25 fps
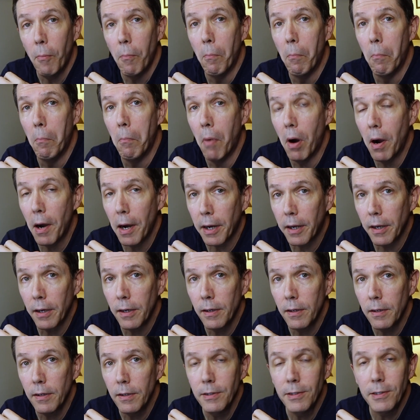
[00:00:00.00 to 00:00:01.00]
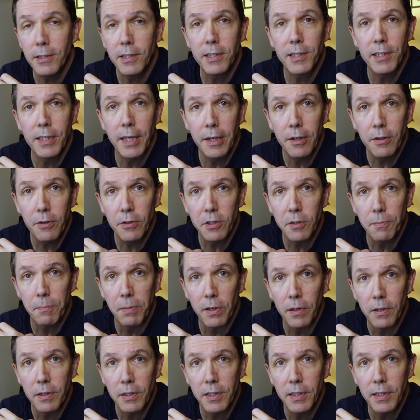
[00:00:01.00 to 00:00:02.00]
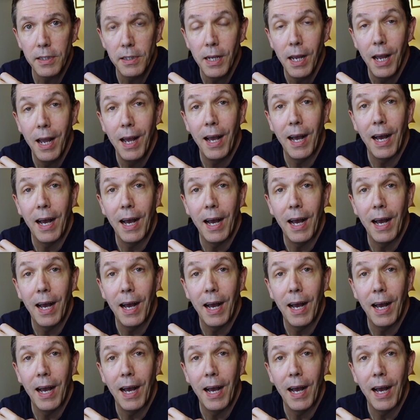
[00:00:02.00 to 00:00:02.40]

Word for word: marketer, salesperson,